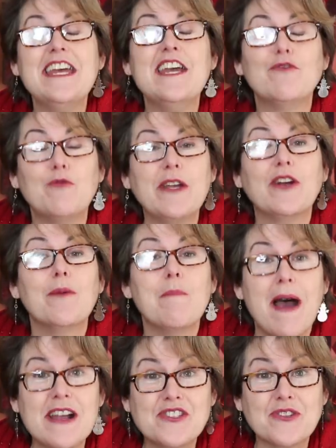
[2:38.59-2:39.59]
If we are
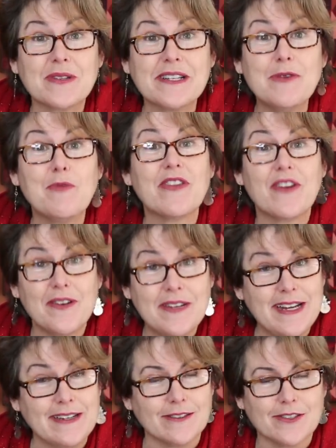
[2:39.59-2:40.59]
miserly with our
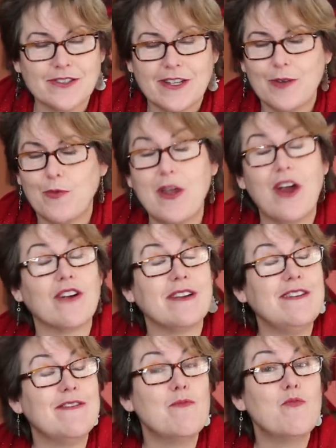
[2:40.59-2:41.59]
needles, we are
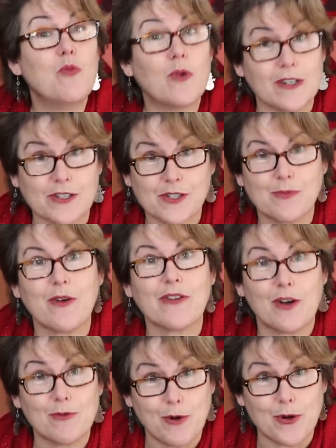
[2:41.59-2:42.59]
even worse with
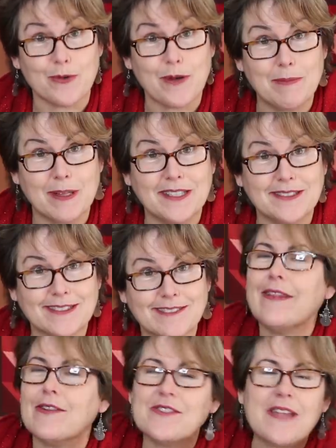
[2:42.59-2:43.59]
our rotary blades.
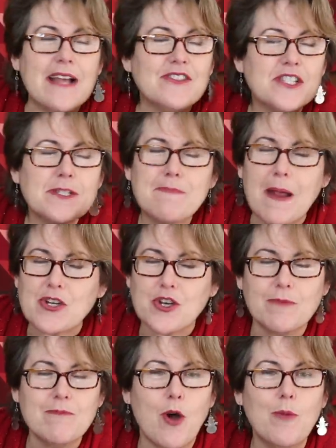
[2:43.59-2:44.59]
There's that
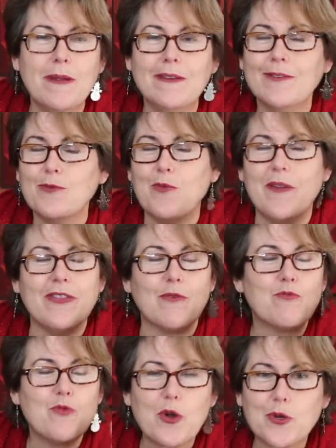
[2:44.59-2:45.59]
special moment when the
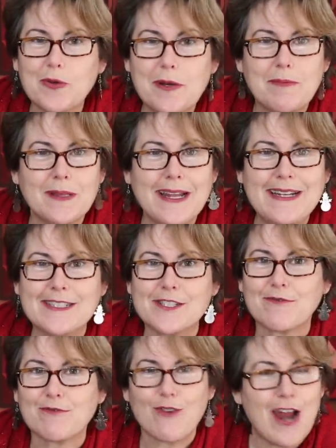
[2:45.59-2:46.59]
rotary blade
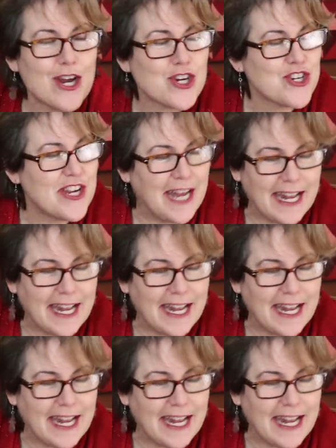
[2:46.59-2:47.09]
is fresh and